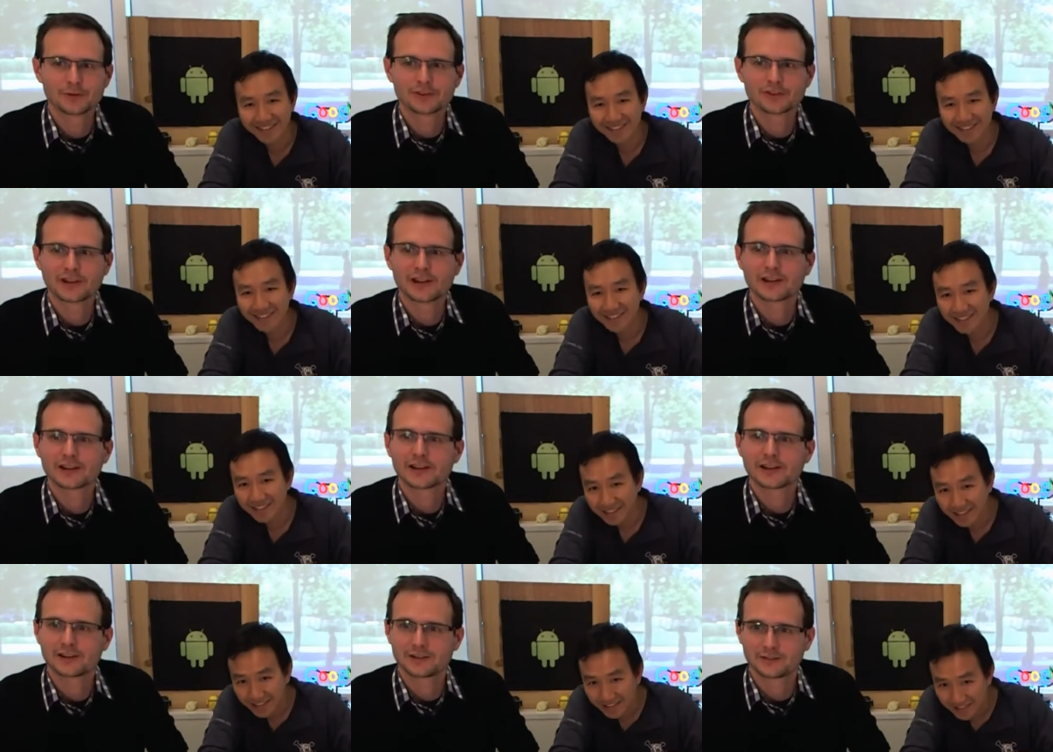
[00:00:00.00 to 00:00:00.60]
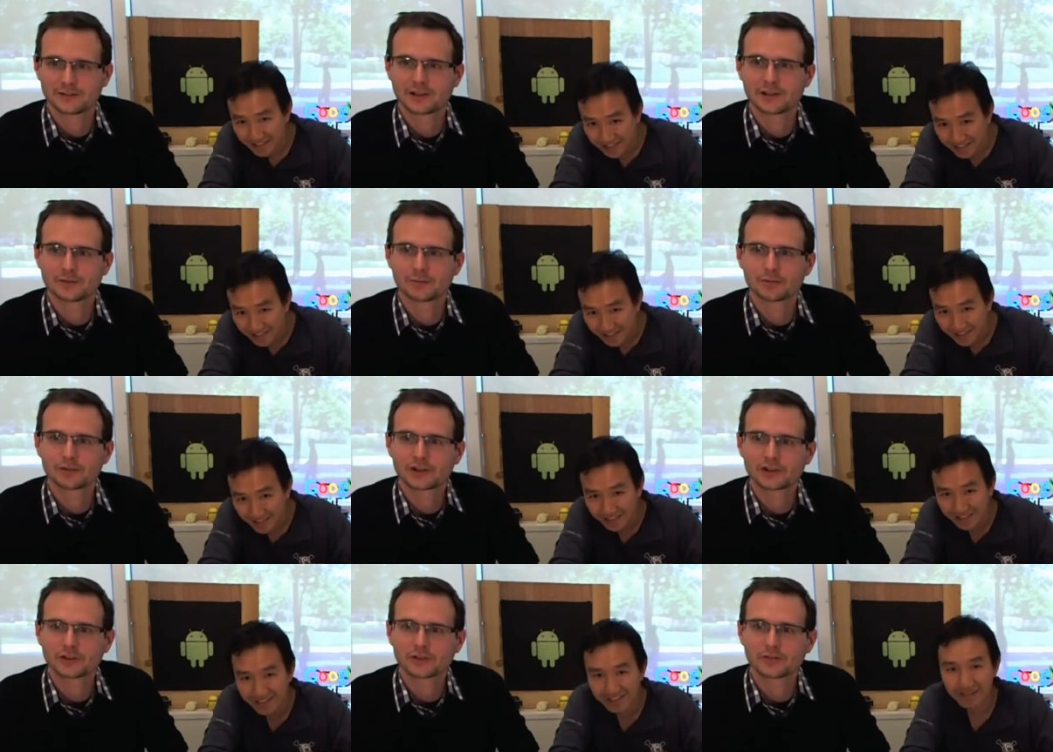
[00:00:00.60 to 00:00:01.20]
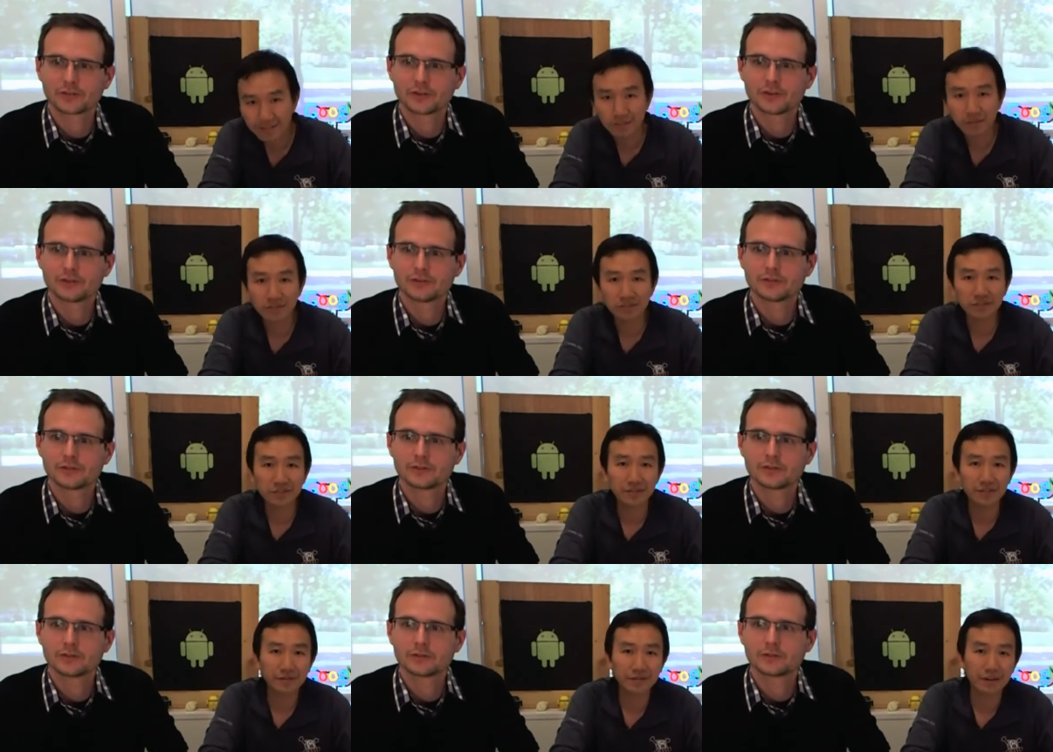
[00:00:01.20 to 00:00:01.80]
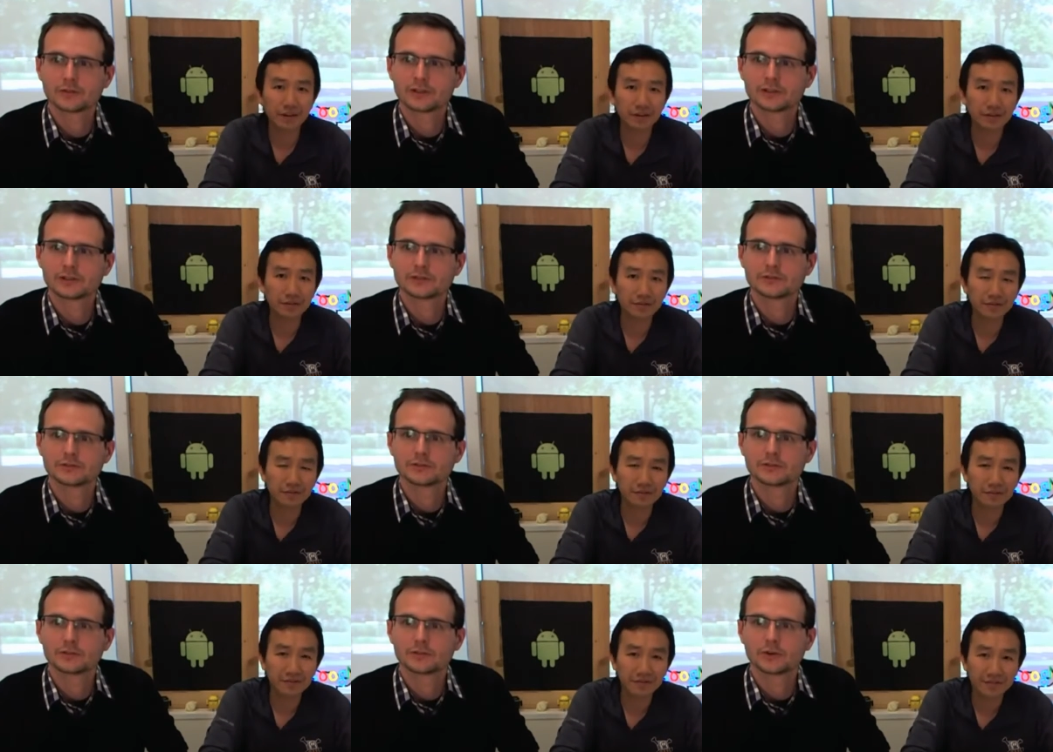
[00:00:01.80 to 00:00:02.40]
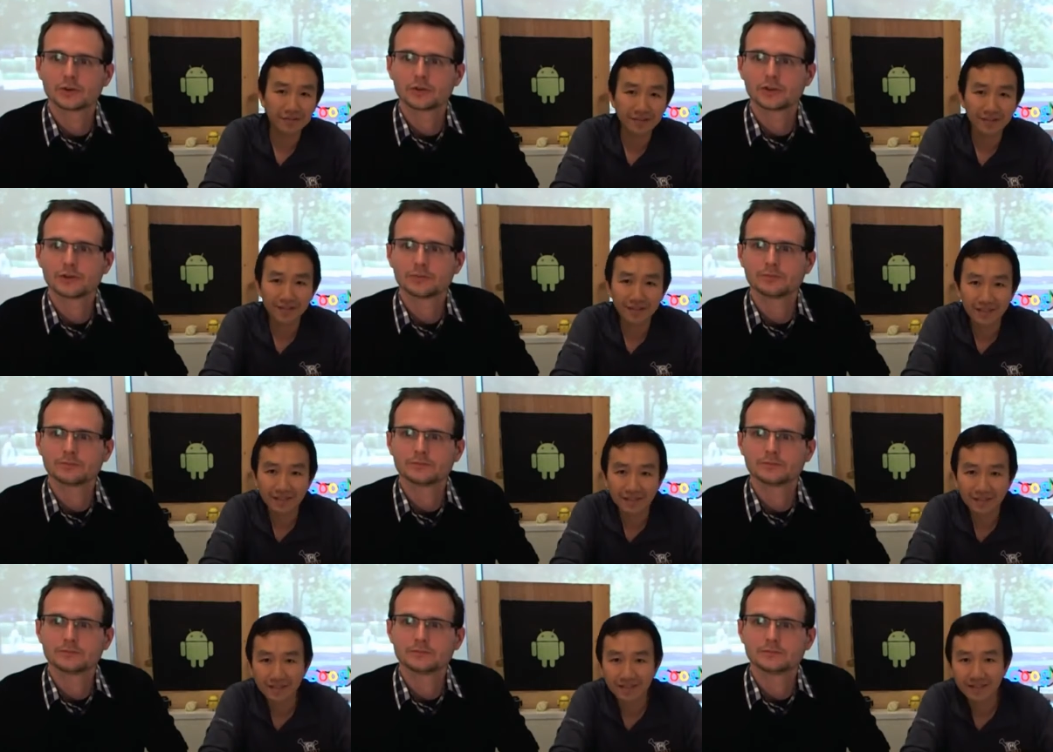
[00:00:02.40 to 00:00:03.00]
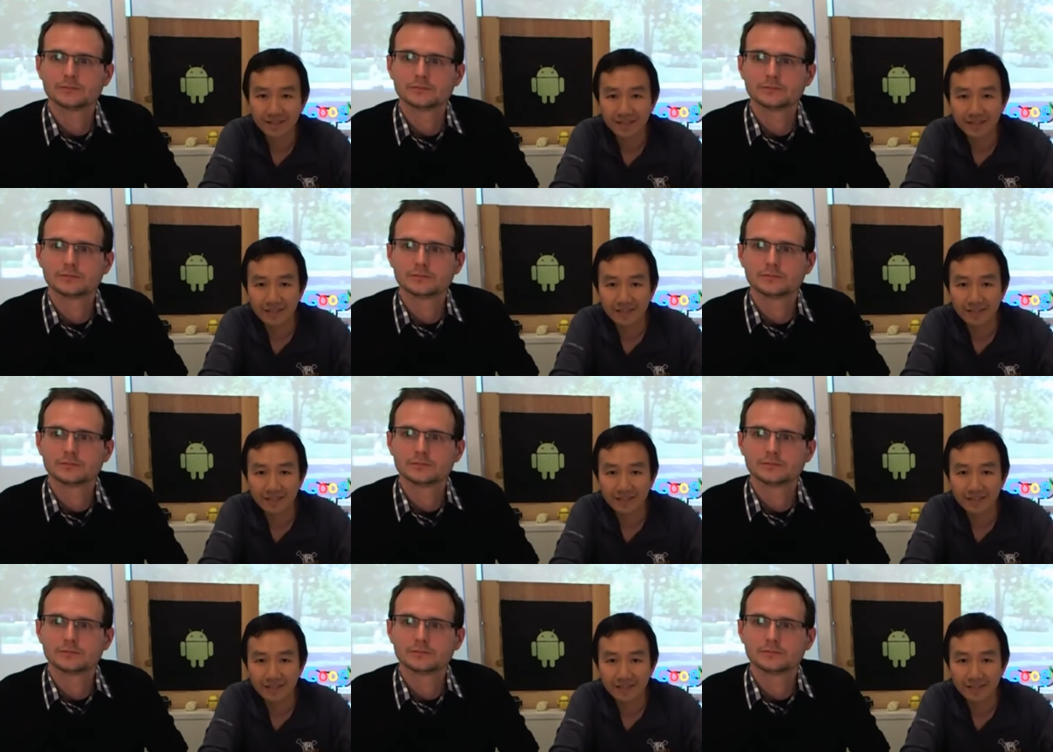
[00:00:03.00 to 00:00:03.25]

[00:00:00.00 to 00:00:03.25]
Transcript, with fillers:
Speaker 1: Maybe we can uh, project the phone. Switch to the phone. Hold on